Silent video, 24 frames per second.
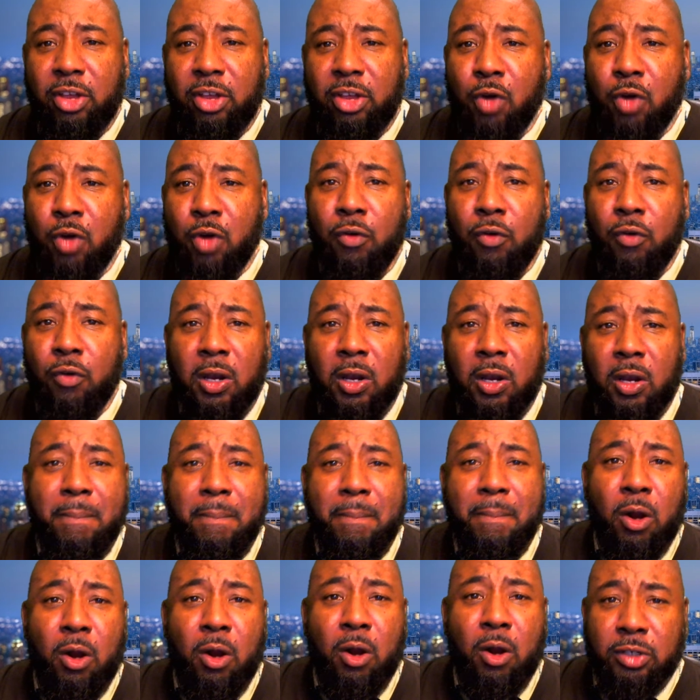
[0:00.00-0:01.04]
for a little
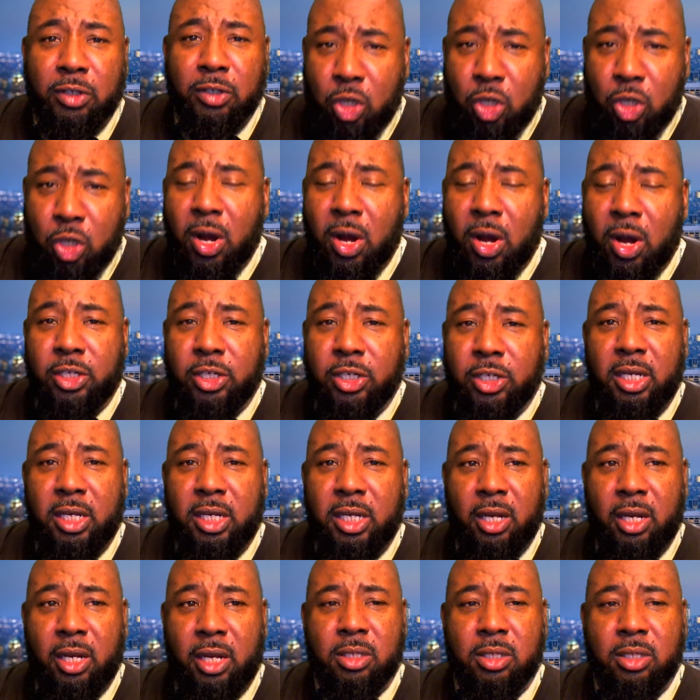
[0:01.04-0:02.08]
bit over 200
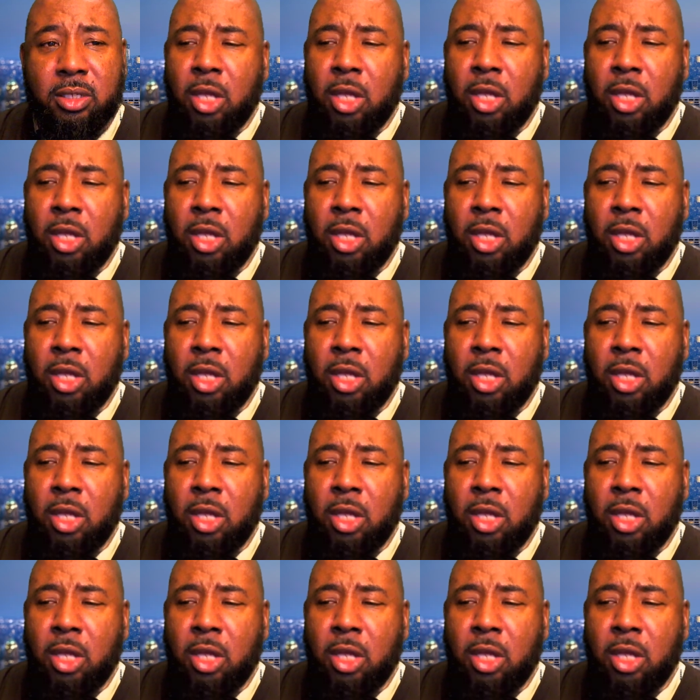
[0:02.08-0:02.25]
years.